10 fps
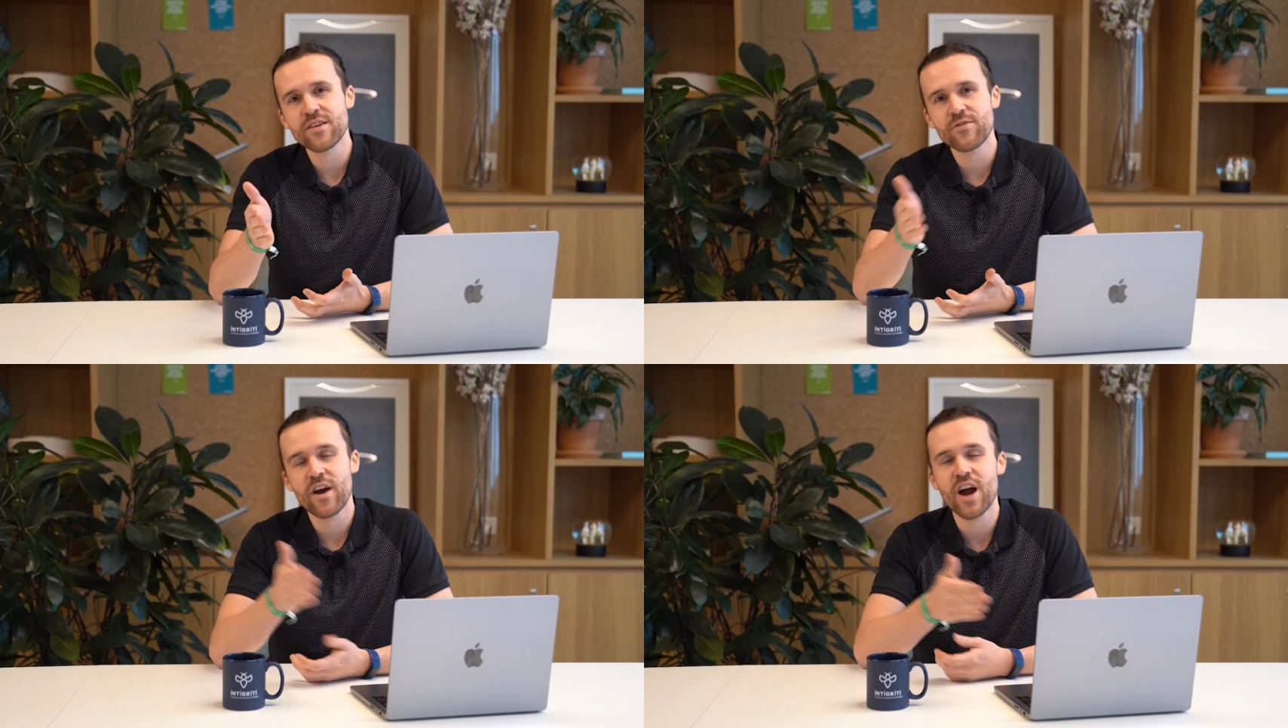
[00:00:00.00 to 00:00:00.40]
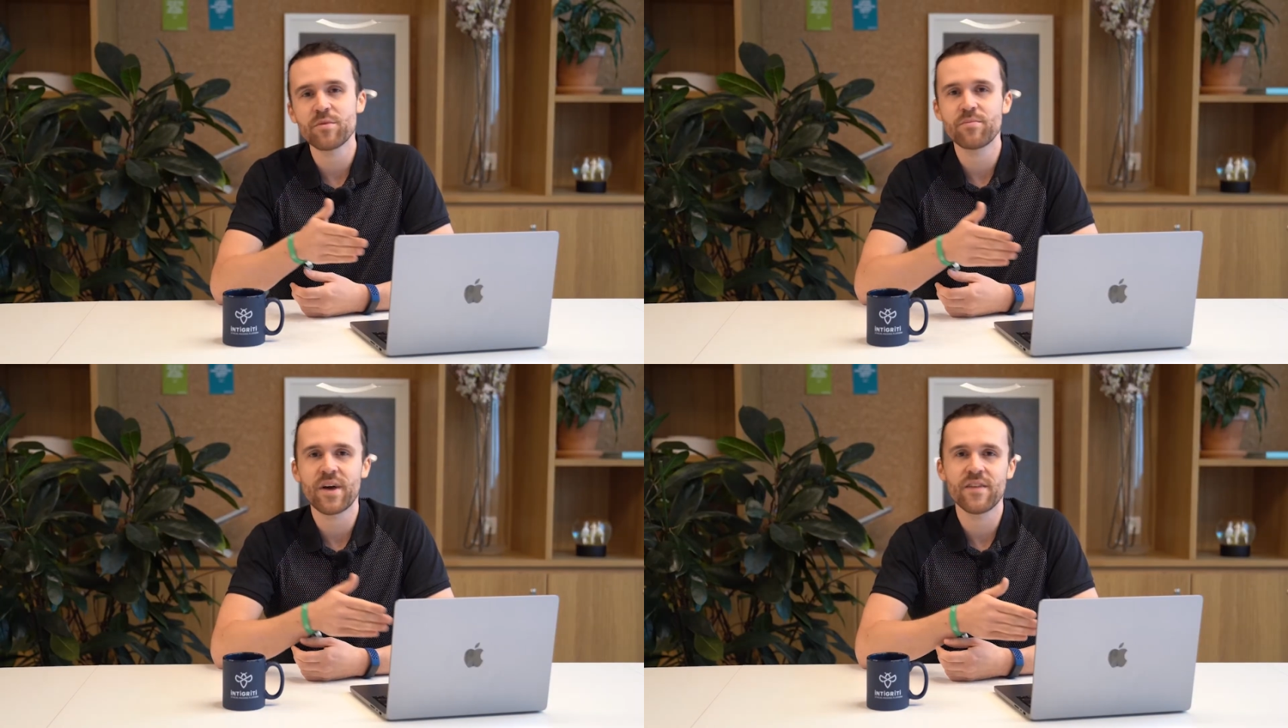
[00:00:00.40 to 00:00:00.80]
of your
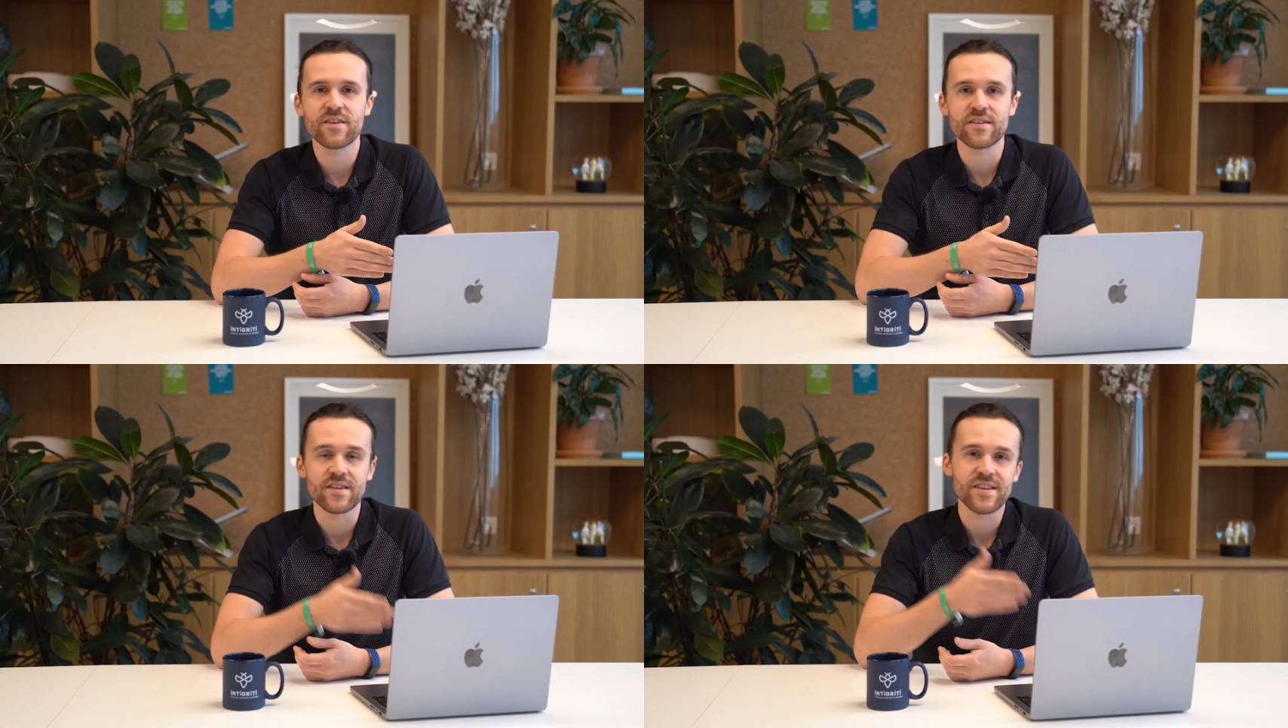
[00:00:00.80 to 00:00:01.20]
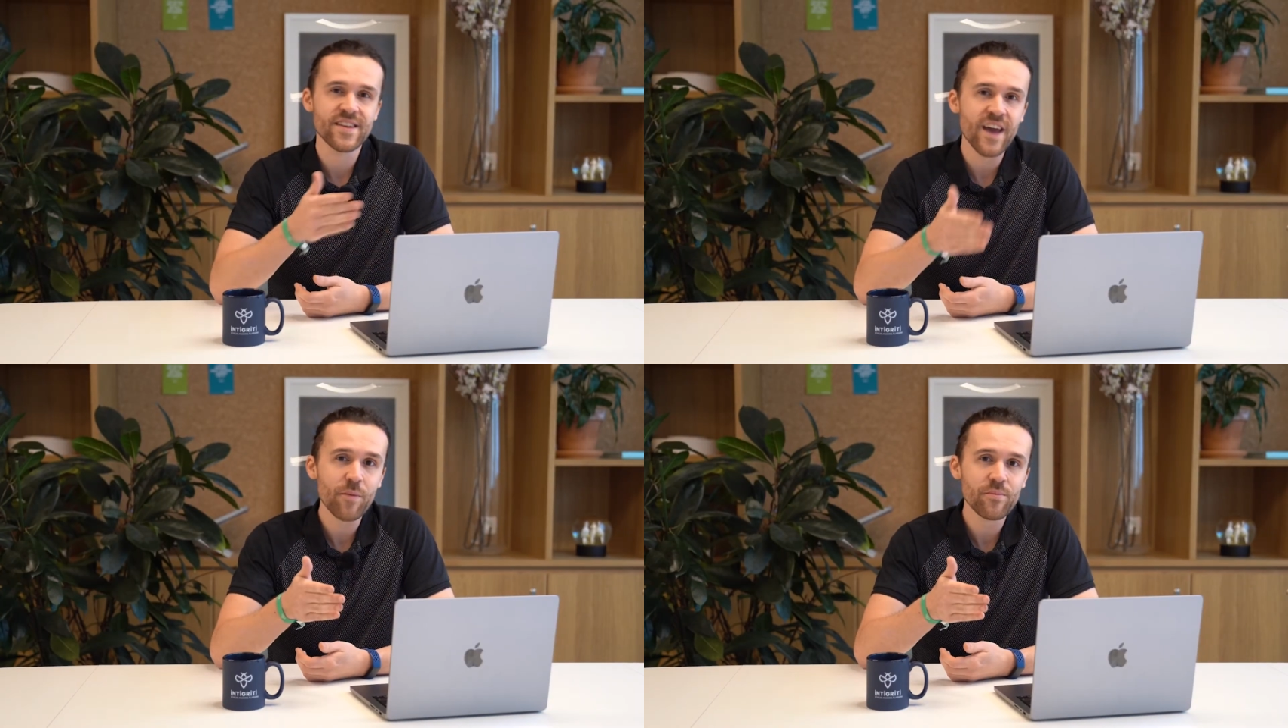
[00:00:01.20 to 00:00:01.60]
hybrid pen test is
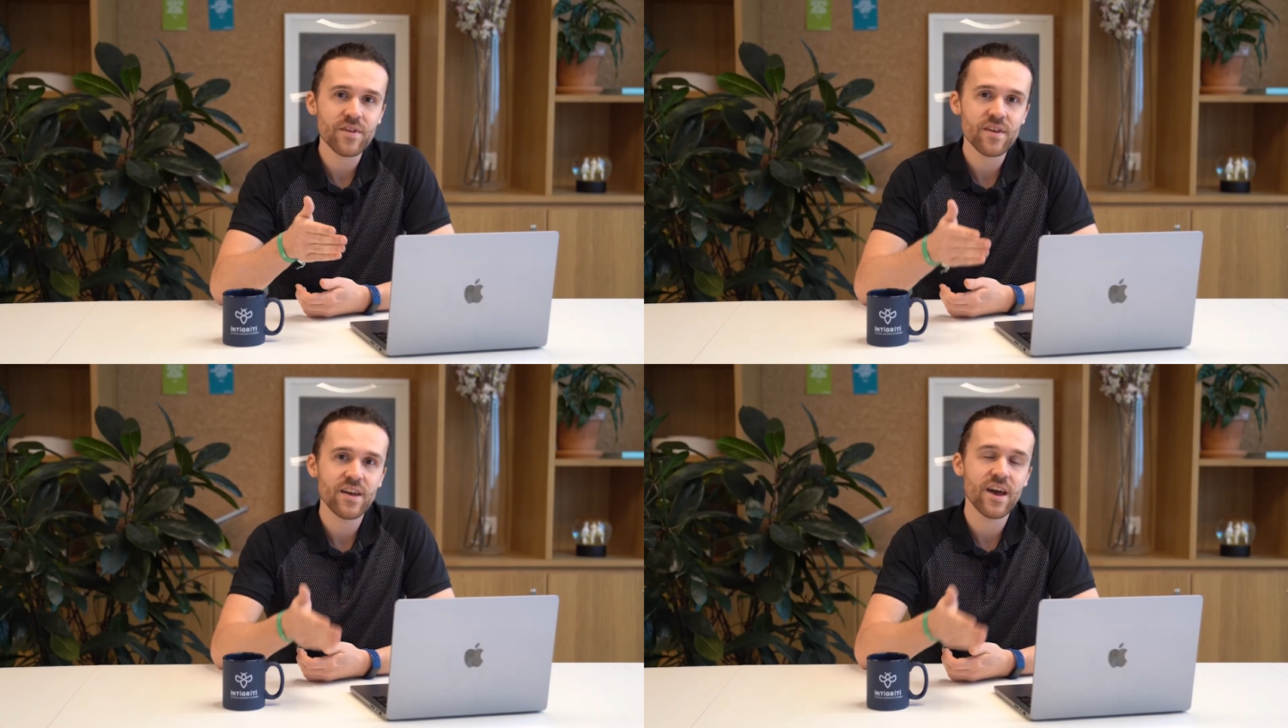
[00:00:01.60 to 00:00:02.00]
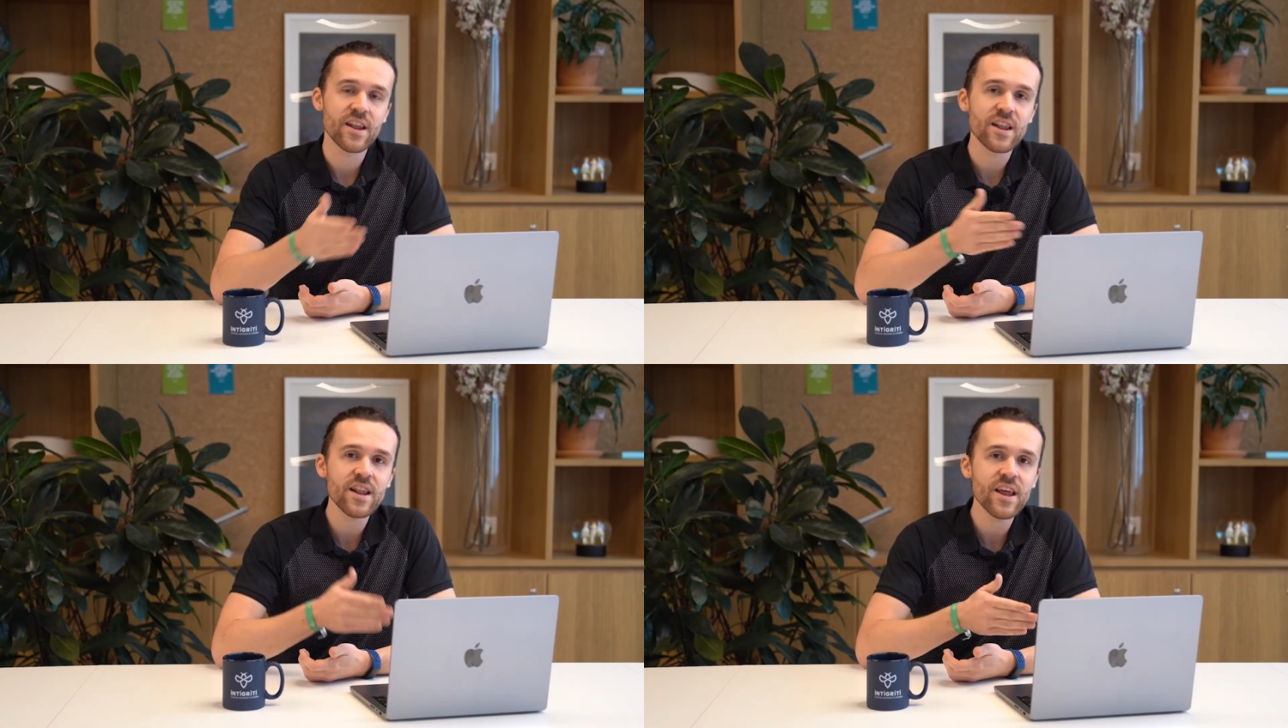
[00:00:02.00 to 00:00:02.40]
capped
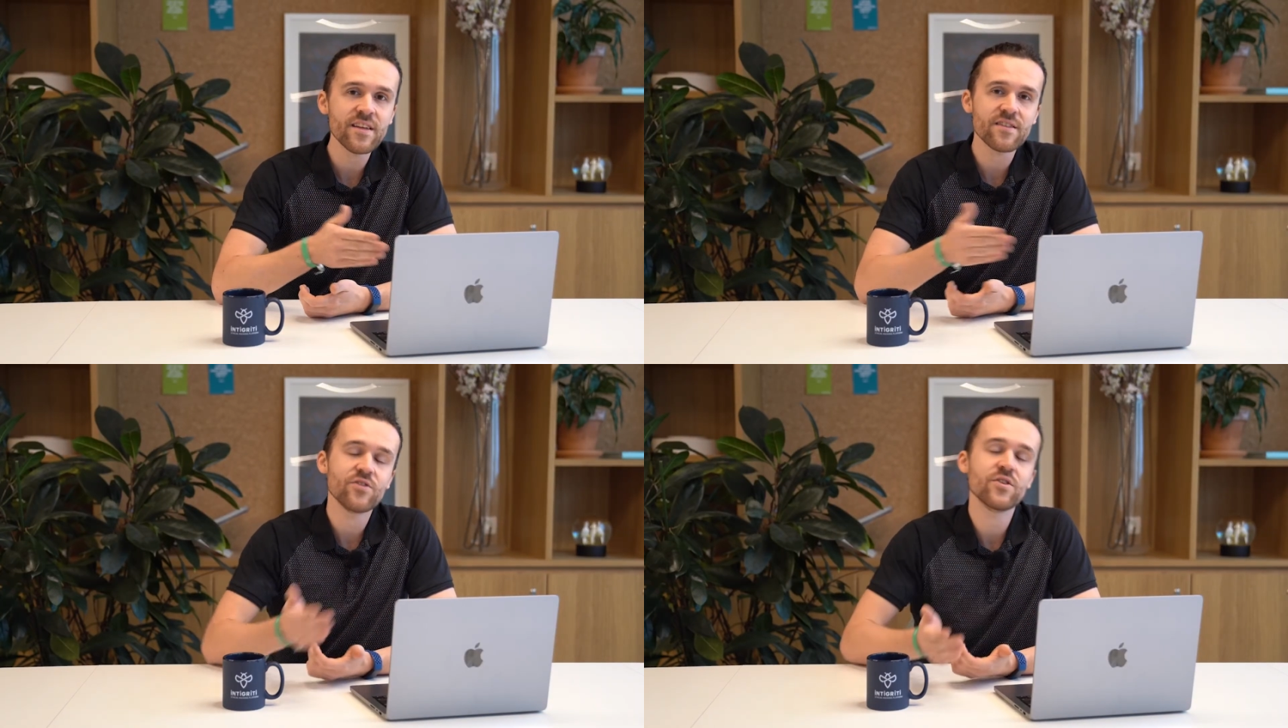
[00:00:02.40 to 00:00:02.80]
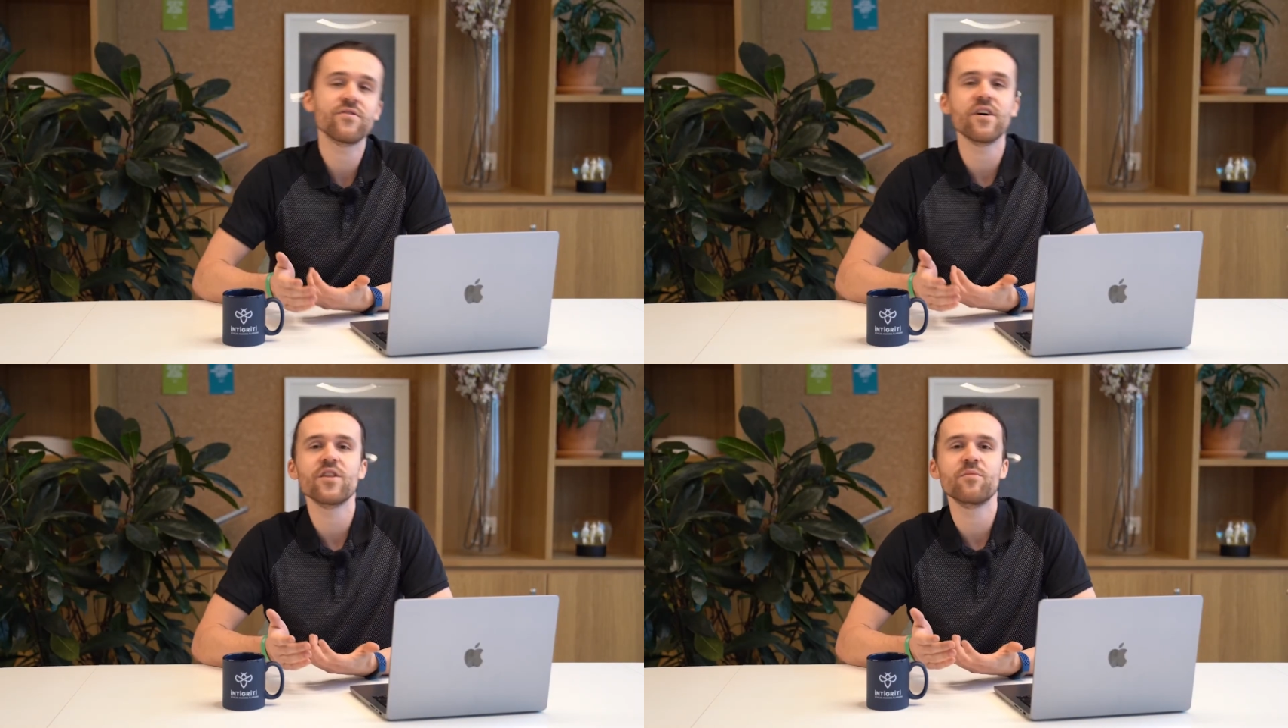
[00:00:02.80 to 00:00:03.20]
and linked to the
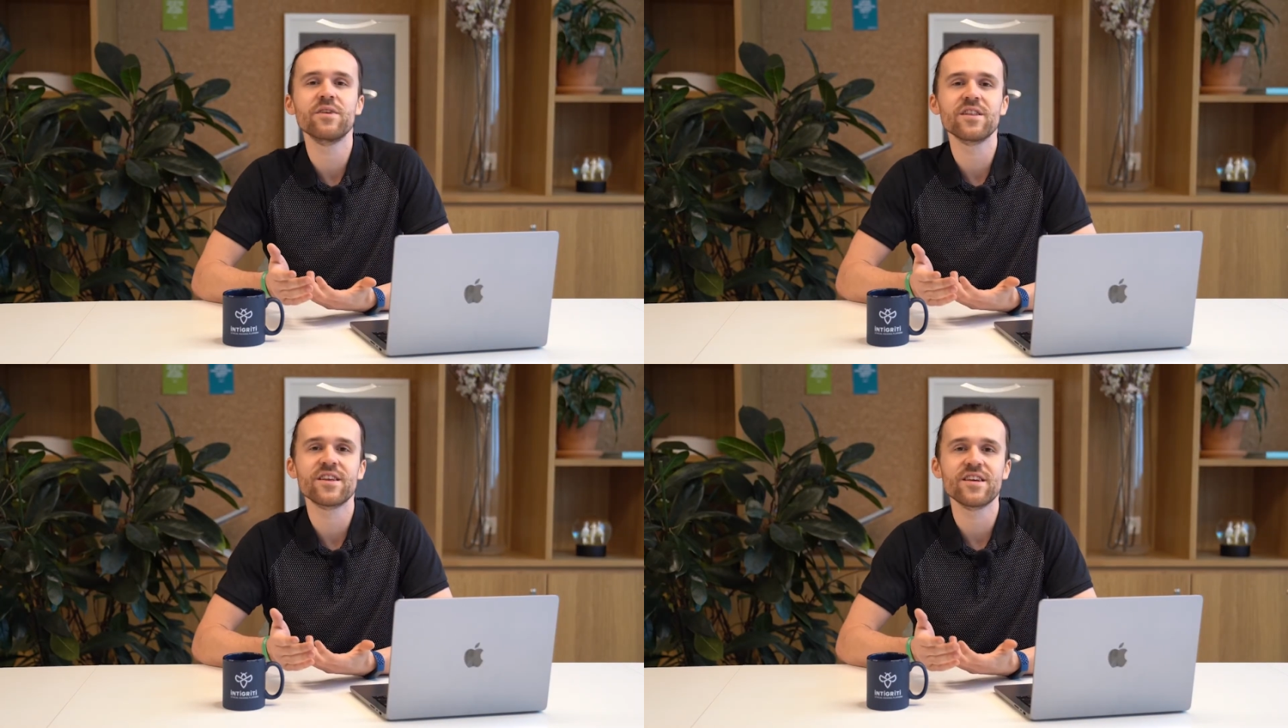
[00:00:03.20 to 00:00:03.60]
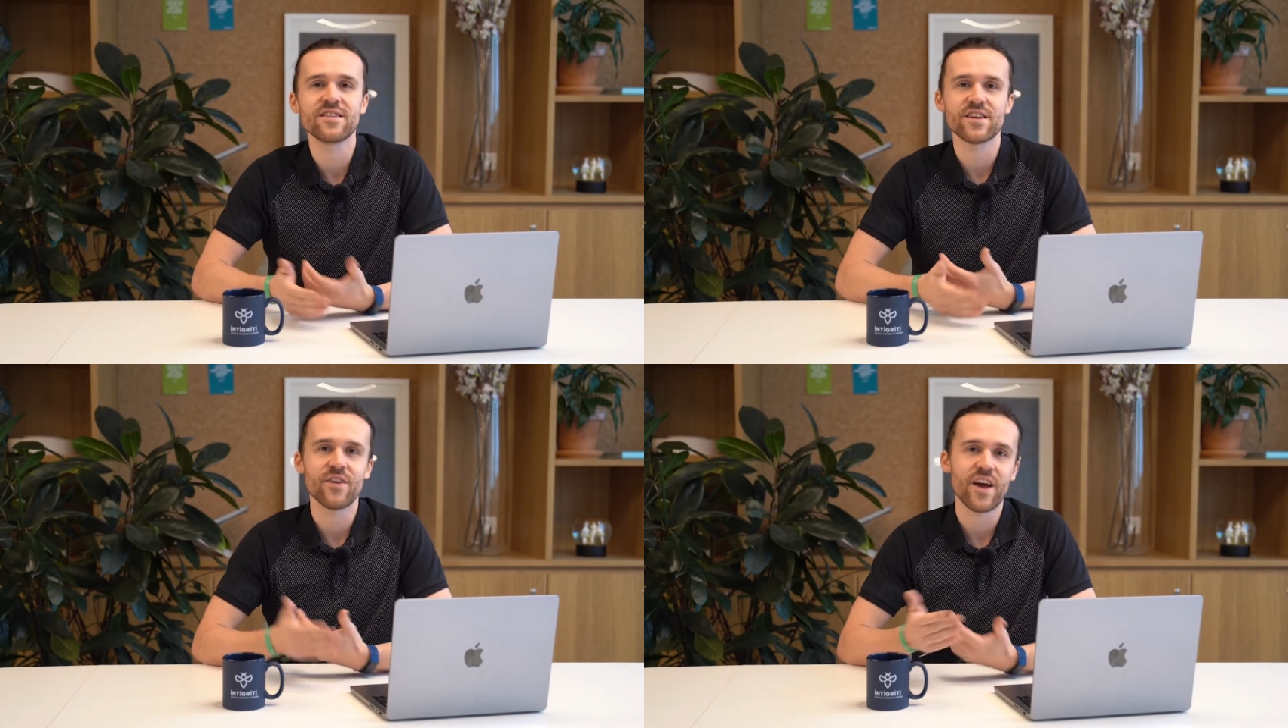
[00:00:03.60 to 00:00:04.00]
vulnerabilities
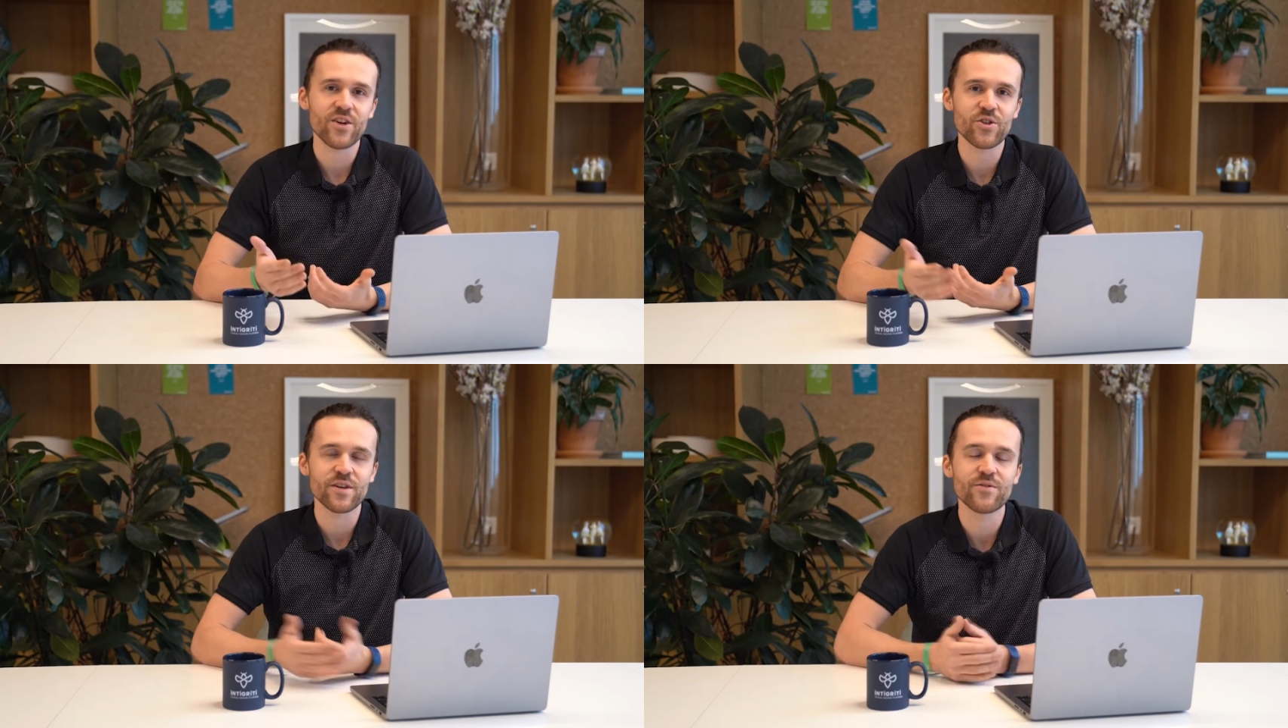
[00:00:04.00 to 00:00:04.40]
that are actually